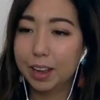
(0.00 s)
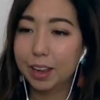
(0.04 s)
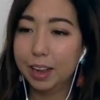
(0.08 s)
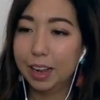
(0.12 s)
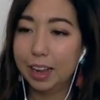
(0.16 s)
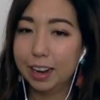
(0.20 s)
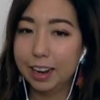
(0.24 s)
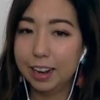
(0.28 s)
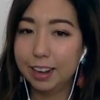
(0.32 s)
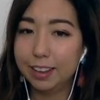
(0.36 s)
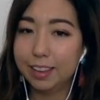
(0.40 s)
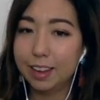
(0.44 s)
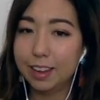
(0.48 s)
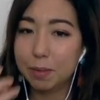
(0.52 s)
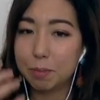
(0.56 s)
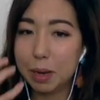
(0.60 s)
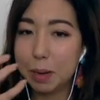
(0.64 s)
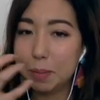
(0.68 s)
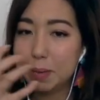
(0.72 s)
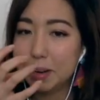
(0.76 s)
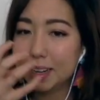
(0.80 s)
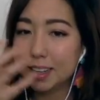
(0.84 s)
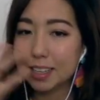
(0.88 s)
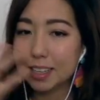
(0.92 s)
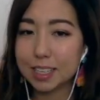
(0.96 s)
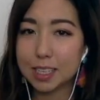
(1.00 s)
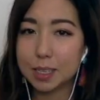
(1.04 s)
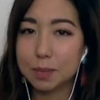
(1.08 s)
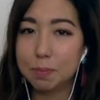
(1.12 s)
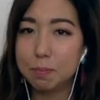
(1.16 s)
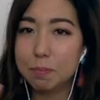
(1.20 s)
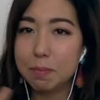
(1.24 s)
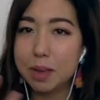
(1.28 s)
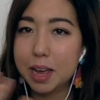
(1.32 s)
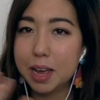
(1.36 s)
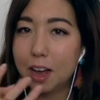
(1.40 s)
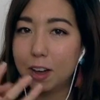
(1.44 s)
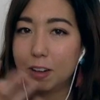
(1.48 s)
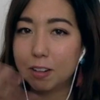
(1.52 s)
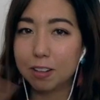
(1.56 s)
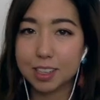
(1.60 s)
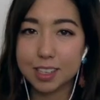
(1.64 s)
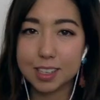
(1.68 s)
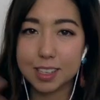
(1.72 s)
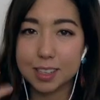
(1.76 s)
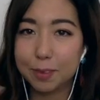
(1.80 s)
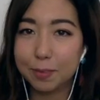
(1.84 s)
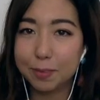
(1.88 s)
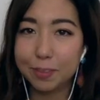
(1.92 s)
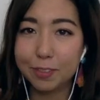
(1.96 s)
And I think maybe the smell or
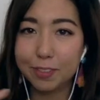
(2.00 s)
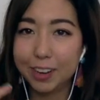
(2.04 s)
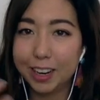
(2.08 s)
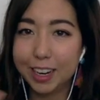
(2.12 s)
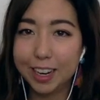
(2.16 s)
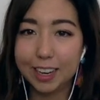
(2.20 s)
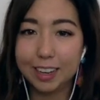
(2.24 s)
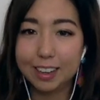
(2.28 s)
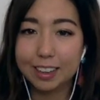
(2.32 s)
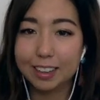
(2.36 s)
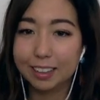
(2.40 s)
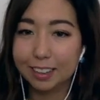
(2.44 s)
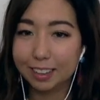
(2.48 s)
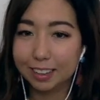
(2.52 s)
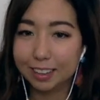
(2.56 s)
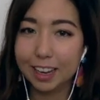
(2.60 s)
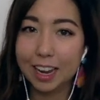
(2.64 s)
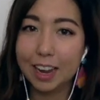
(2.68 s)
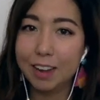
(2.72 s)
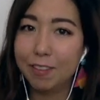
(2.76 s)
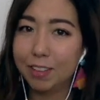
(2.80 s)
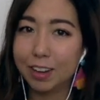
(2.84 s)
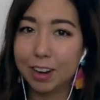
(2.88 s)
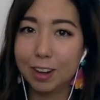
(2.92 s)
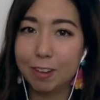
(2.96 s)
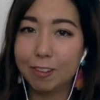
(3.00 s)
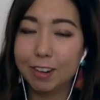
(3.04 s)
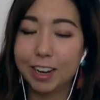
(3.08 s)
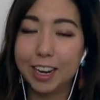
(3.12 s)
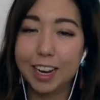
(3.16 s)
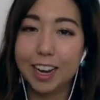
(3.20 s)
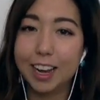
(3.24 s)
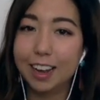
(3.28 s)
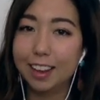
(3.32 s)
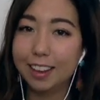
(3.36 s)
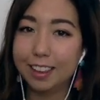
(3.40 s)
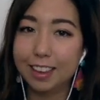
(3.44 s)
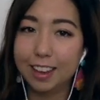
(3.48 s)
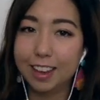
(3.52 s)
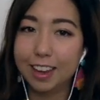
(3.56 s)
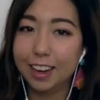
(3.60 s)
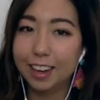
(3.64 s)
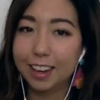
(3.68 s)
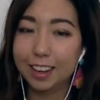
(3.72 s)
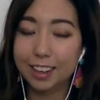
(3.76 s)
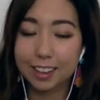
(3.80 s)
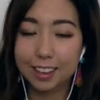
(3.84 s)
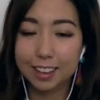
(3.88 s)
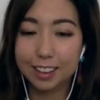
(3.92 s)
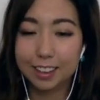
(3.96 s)
something gave it away, I
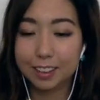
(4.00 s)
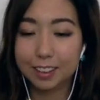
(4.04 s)
think.